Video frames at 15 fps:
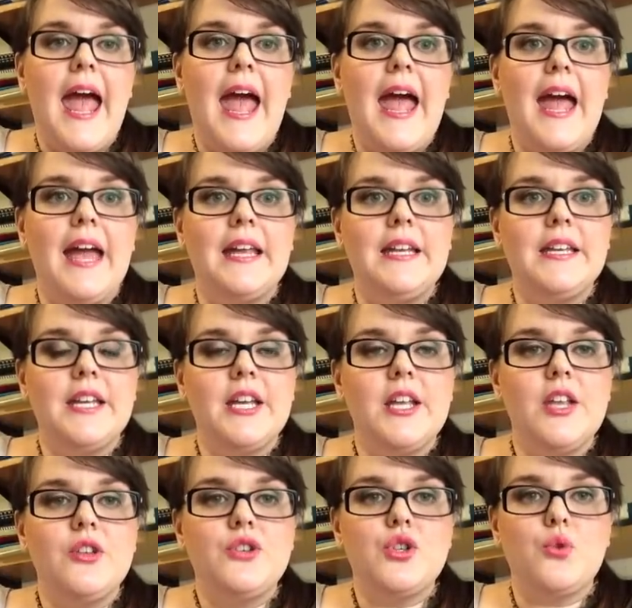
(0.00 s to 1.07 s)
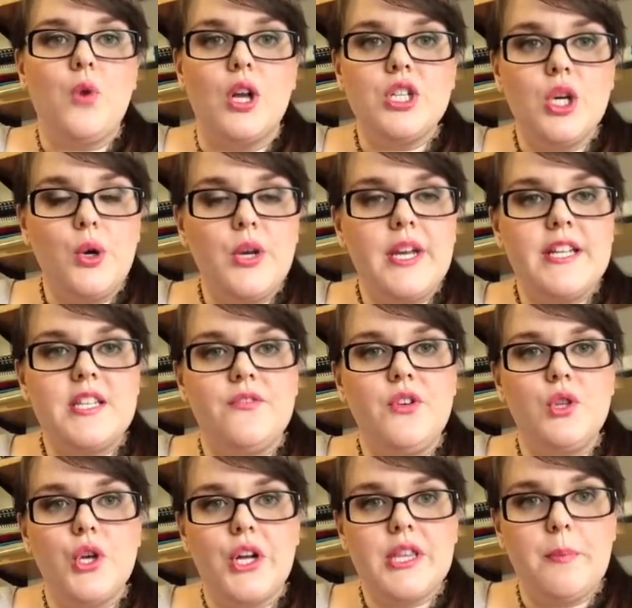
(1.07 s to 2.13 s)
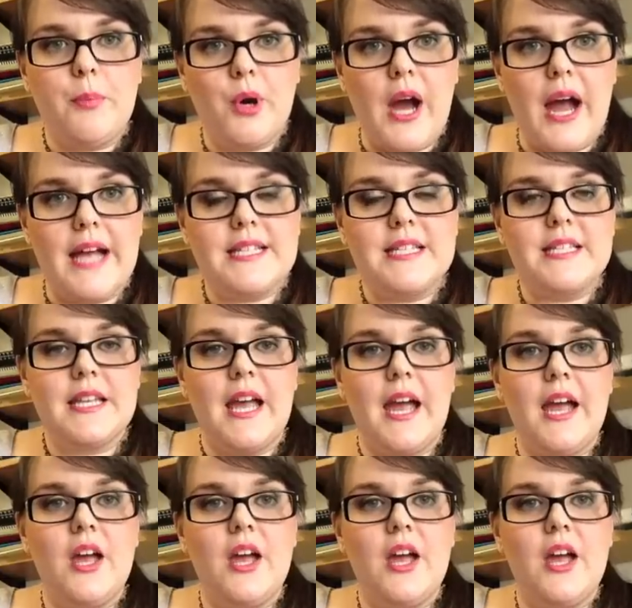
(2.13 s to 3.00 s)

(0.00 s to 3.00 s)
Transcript: And Torontonians, if you look at the press,